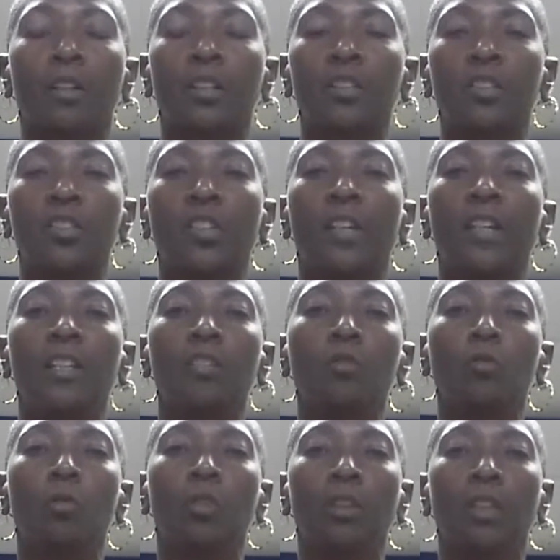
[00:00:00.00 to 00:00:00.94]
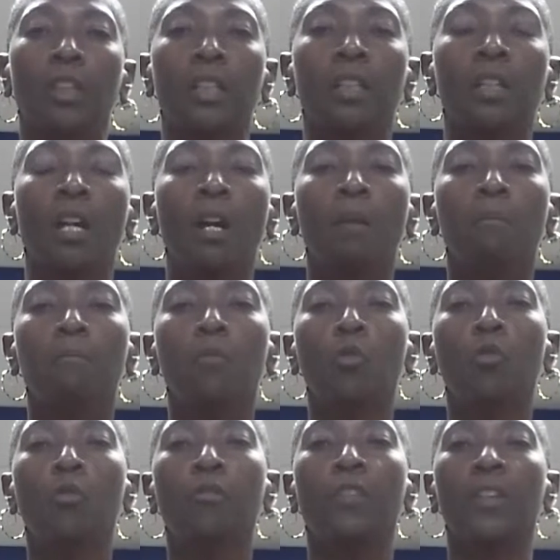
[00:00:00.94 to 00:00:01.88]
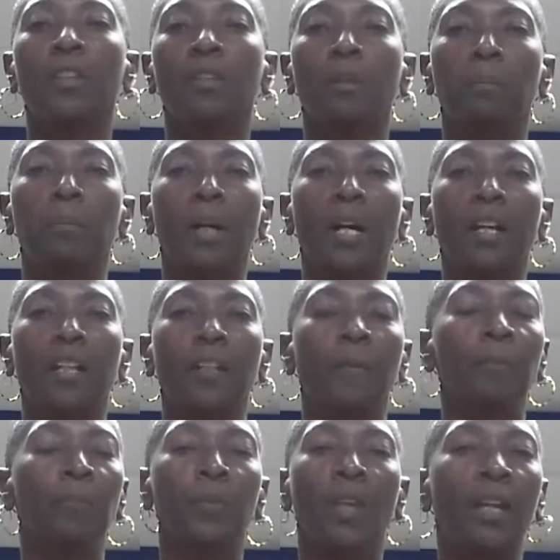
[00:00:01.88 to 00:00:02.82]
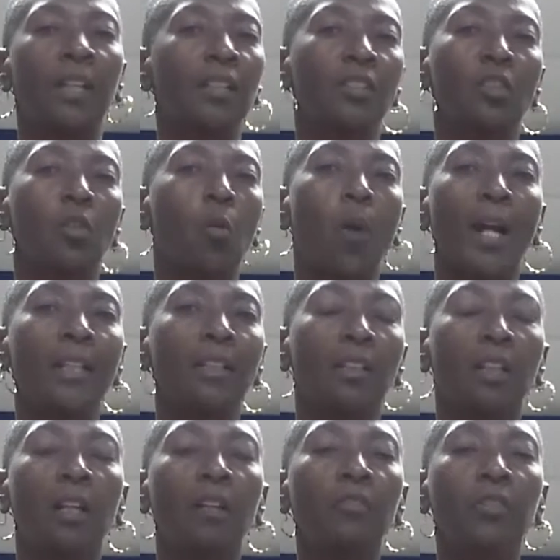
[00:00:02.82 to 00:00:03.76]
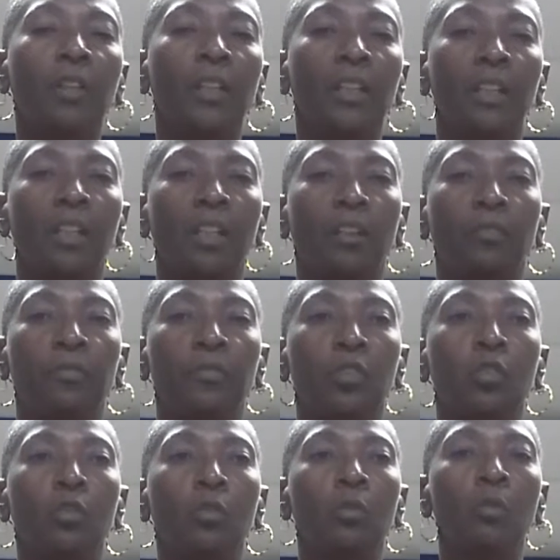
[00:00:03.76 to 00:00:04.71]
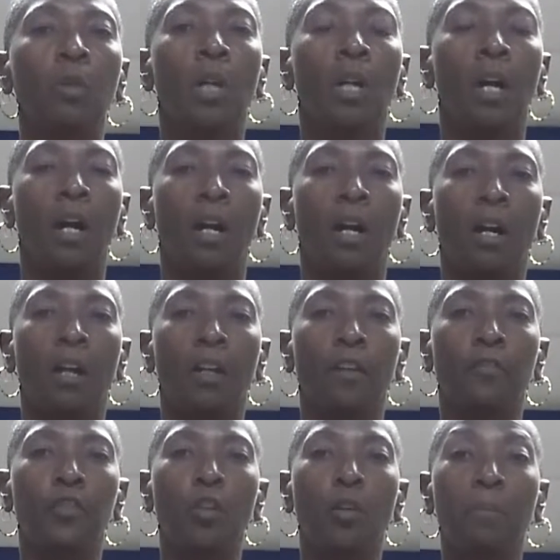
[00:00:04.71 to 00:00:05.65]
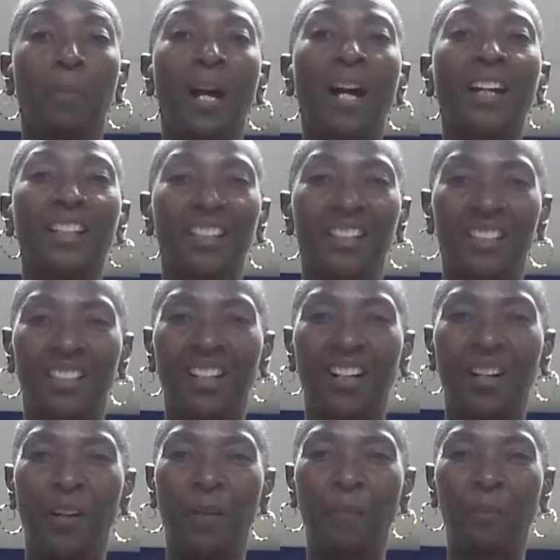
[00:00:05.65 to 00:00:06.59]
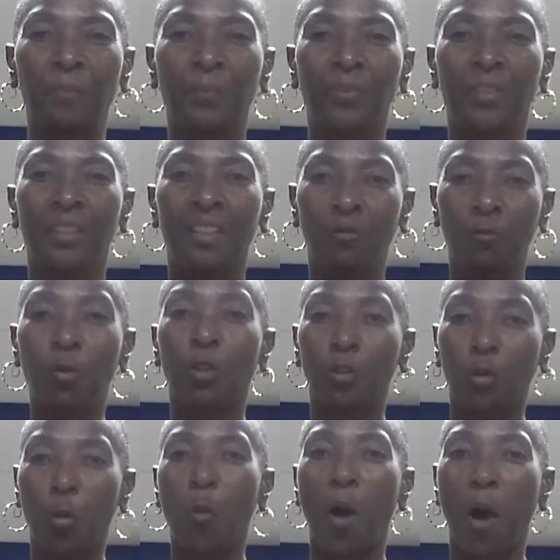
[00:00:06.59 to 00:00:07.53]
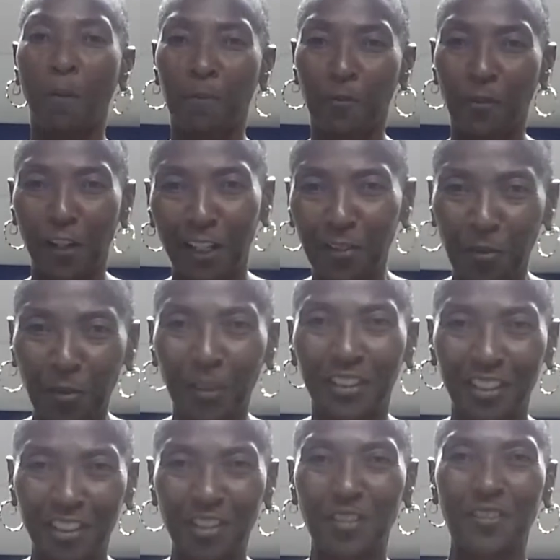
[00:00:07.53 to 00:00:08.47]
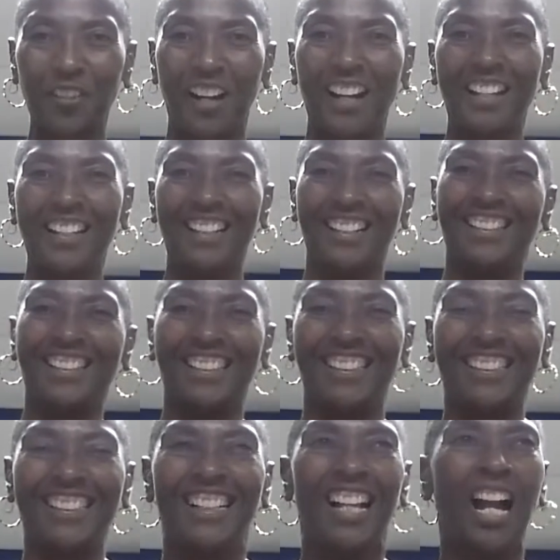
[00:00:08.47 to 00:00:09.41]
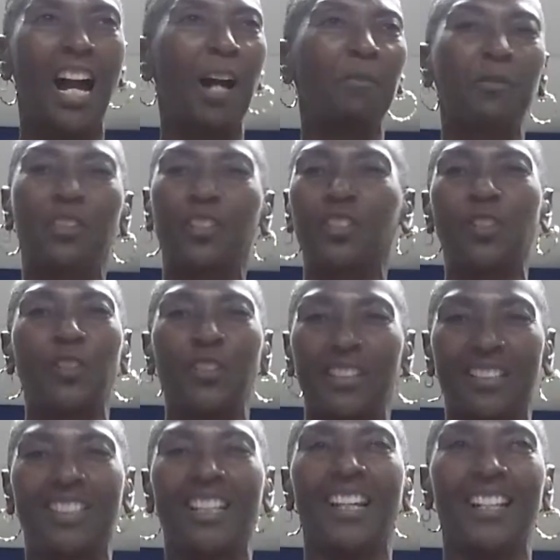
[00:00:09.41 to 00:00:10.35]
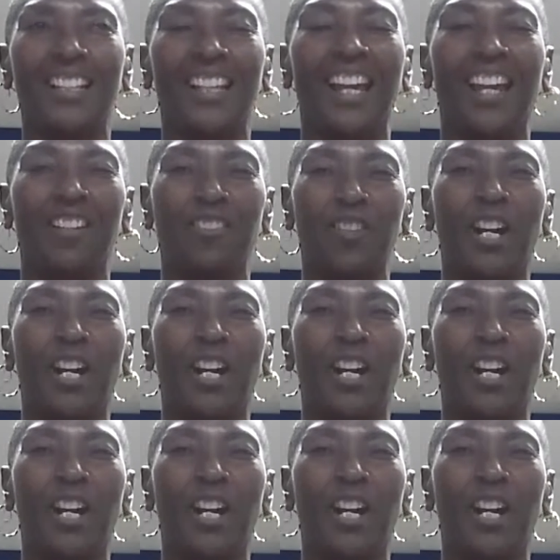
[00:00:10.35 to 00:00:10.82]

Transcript: continually moving the body, and it's quite lovely if your body will cooperate with you, right? I'm just going to say that,